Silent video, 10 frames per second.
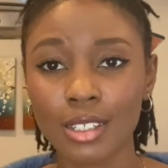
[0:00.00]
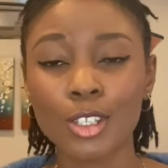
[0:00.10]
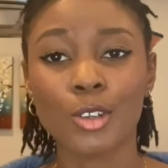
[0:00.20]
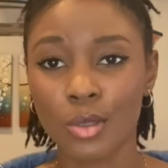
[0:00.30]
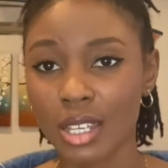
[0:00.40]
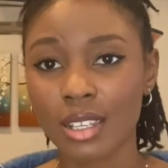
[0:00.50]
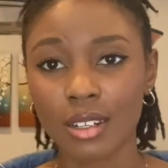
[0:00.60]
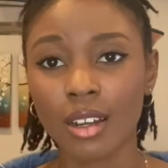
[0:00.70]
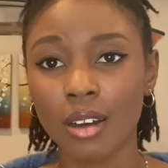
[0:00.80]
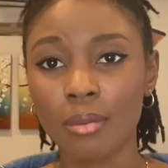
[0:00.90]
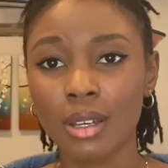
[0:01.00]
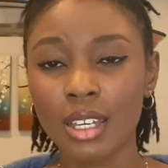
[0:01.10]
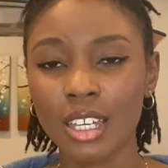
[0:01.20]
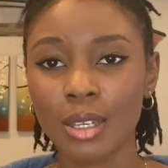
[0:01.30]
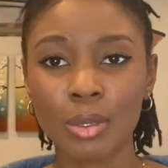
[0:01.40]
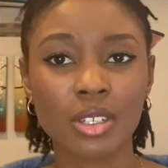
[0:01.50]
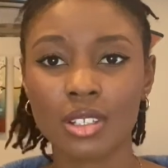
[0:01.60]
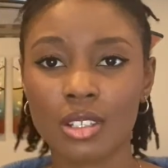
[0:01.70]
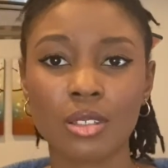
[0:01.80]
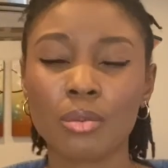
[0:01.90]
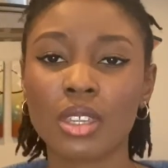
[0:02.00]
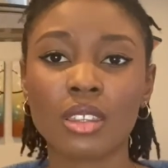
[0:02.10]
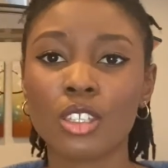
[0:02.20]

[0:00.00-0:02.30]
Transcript: You know that's gonna come because there's something,